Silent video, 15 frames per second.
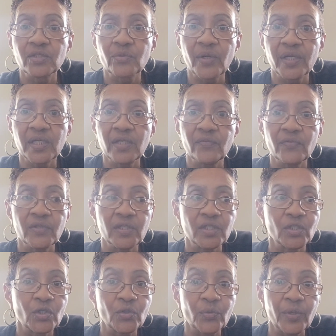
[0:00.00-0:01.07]
great
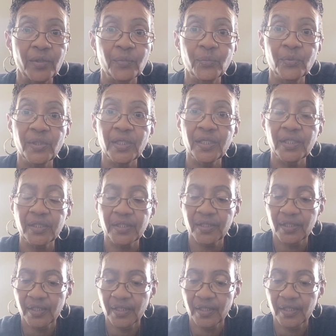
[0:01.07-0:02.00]
evening, a great week.